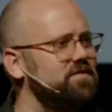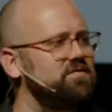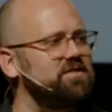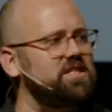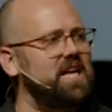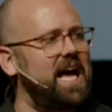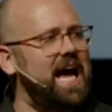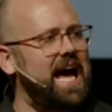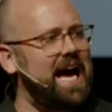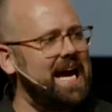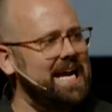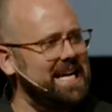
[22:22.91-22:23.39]
of
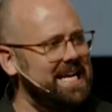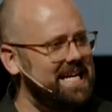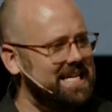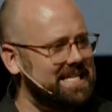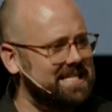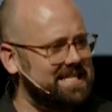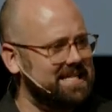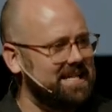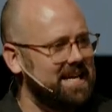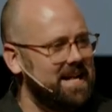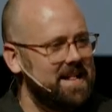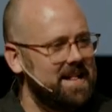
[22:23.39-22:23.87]
Titus,
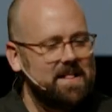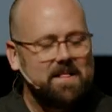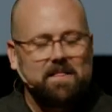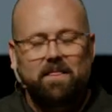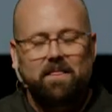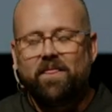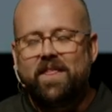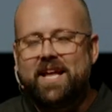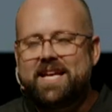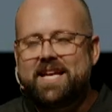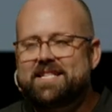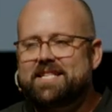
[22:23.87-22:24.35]

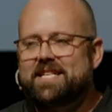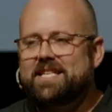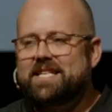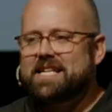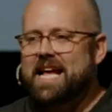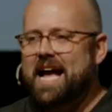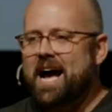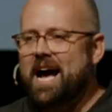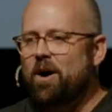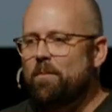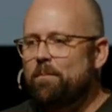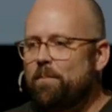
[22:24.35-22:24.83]
this is
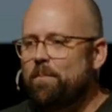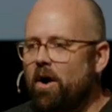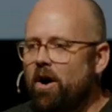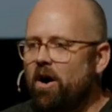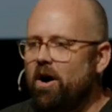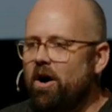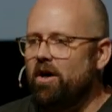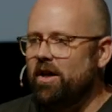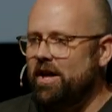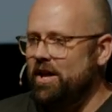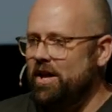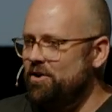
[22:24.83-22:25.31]
how
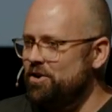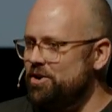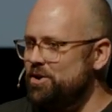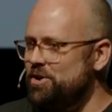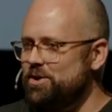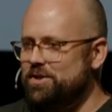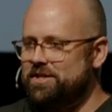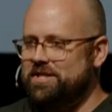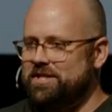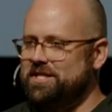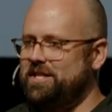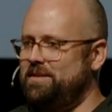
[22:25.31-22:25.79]
Paul
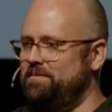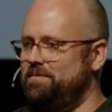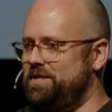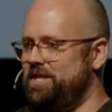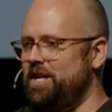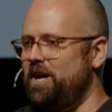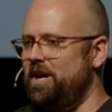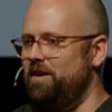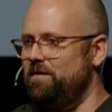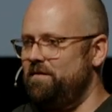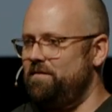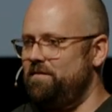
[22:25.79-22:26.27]
introduces
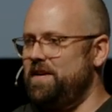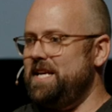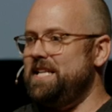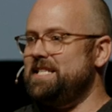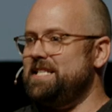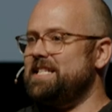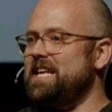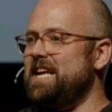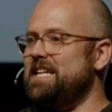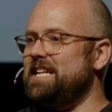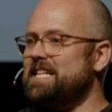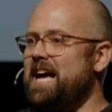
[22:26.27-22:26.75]
himself. He
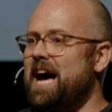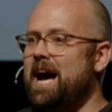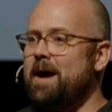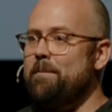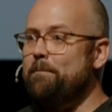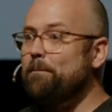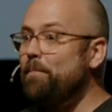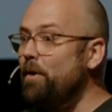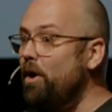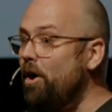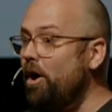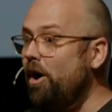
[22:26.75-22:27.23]
says, I'm
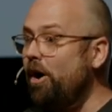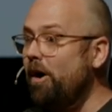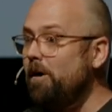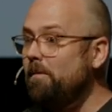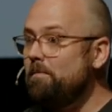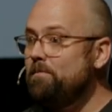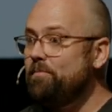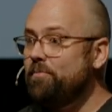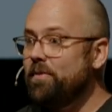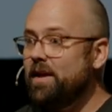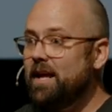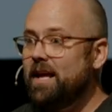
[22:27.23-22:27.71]
Paul,
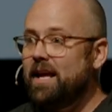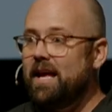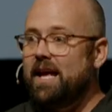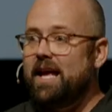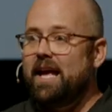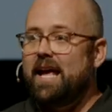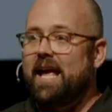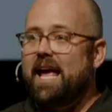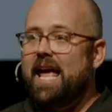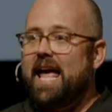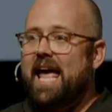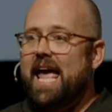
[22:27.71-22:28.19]

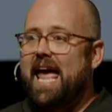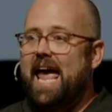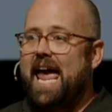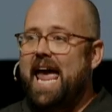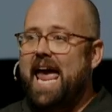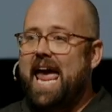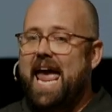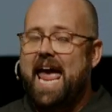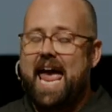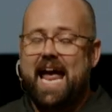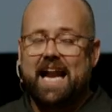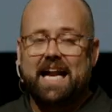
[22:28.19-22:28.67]

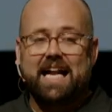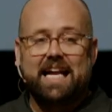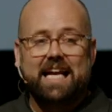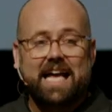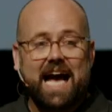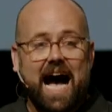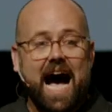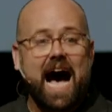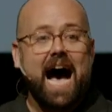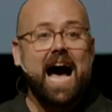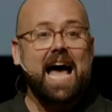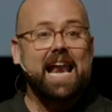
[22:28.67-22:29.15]
and
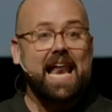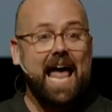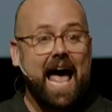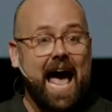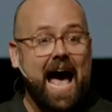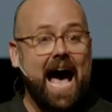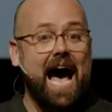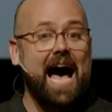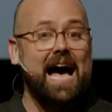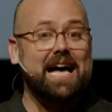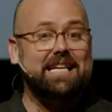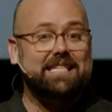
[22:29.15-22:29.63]
God
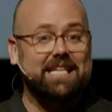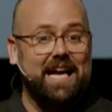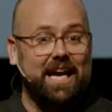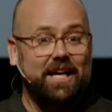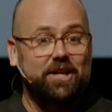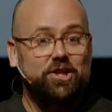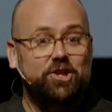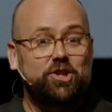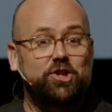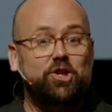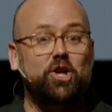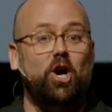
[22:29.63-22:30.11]
has a
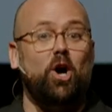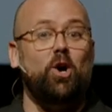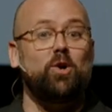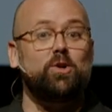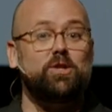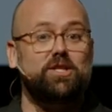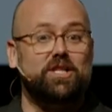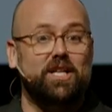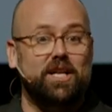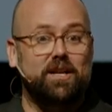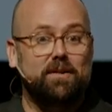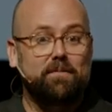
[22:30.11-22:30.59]

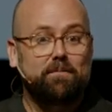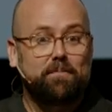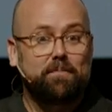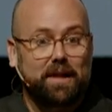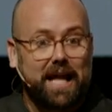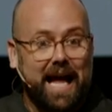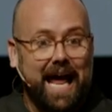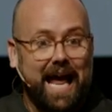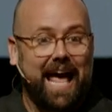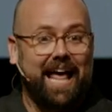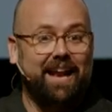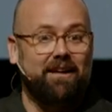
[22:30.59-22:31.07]
chosen
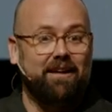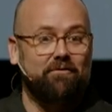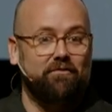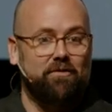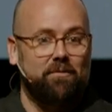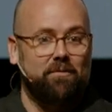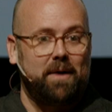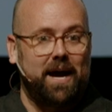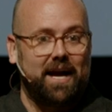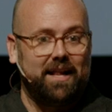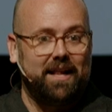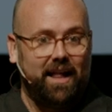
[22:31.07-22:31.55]
plan for
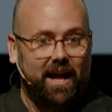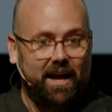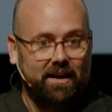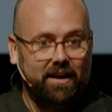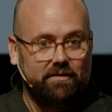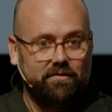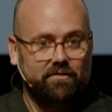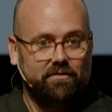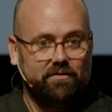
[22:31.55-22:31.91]
my life.